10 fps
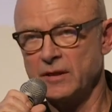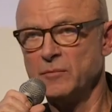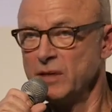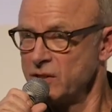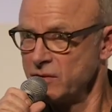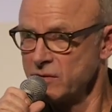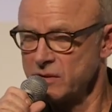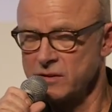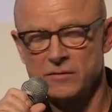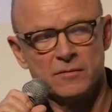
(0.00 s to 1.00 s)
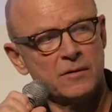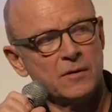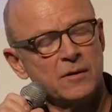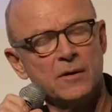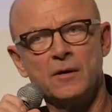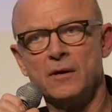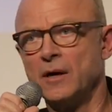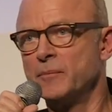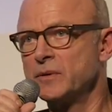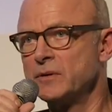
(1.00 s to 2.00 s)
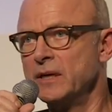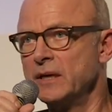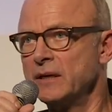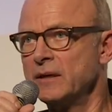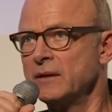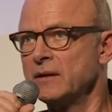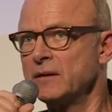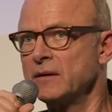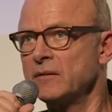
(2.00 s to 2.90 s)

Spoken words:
admissions up today, and